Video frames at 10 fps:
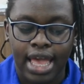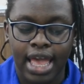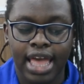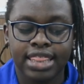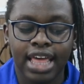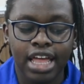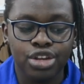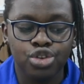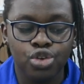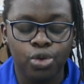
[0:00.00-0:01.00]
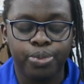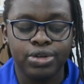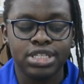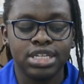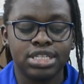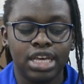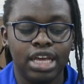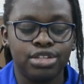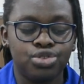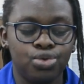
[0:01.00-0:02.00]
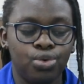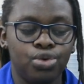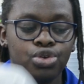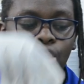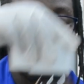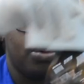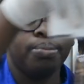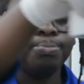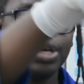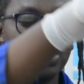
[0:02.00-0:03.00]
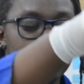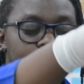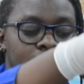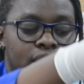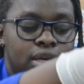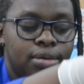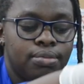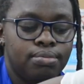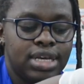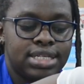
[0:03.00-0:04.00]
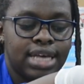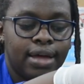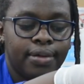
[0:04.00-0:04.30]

And then you'll put it into your BOD meter.